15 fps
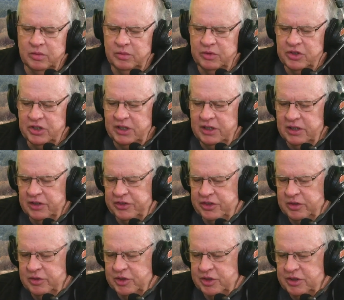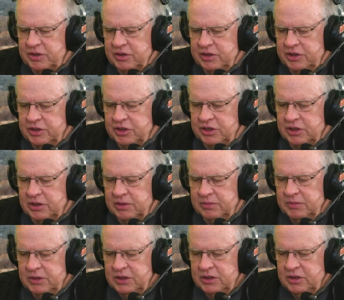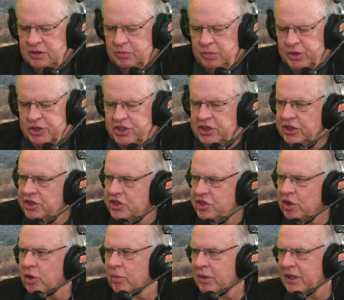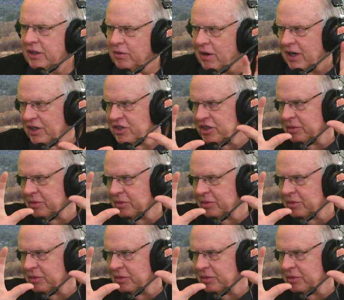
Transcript: CNL2 is pushing so many rocks